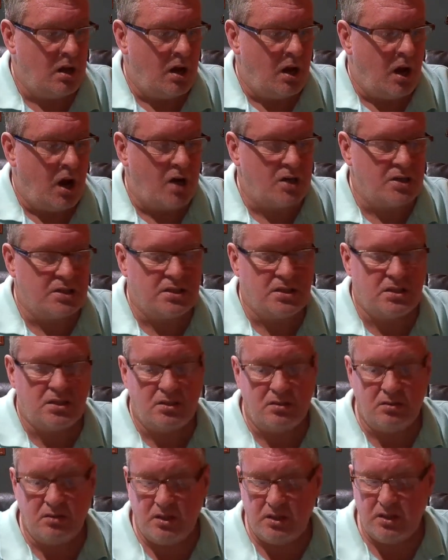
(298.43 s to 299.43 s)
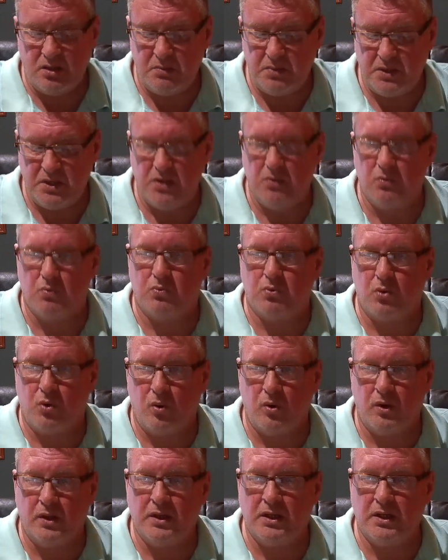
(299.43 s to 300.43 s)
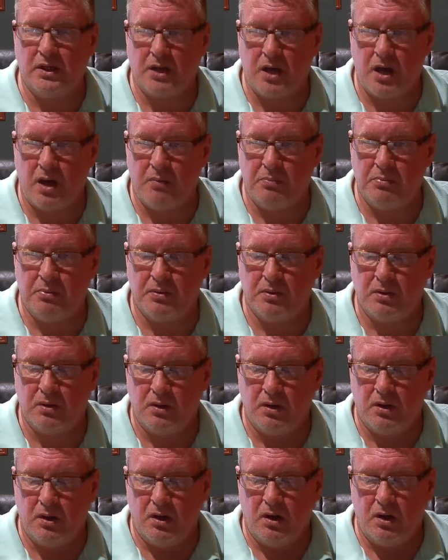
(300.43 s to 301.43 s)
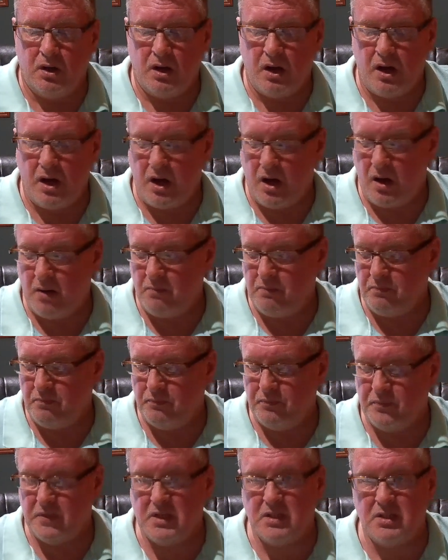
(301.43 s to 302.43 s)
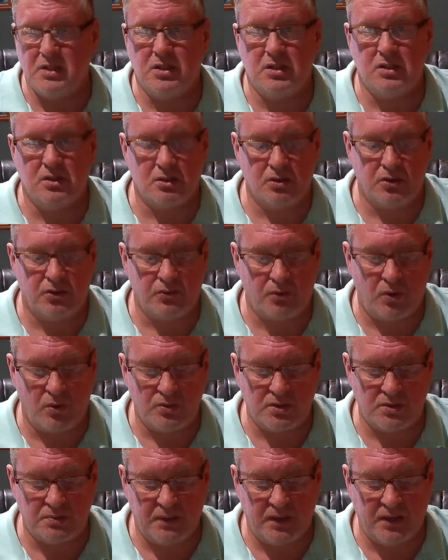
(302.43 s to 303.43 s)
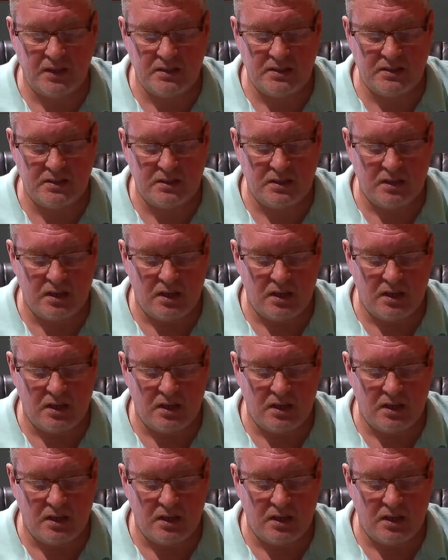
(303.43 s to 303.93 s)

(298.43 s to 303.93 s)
are still going to be rolling it up into your throat space.